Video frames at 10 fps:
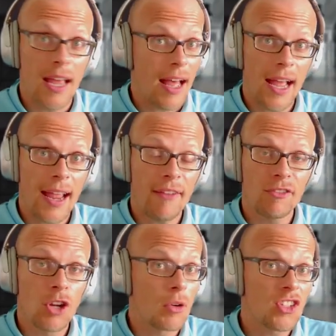I have
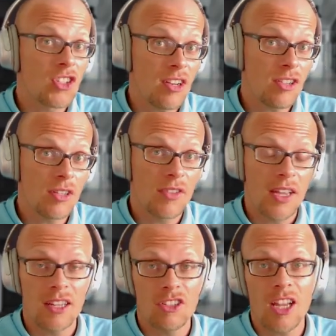no incentive
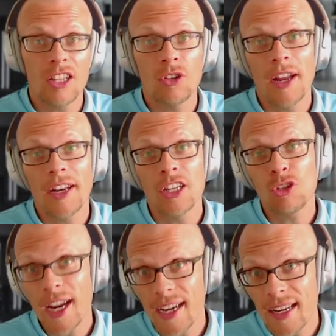in selling you any
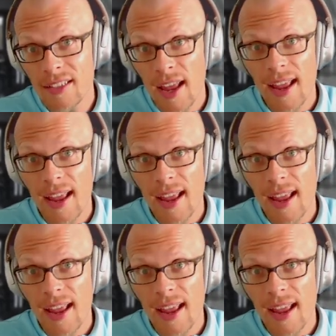trainings.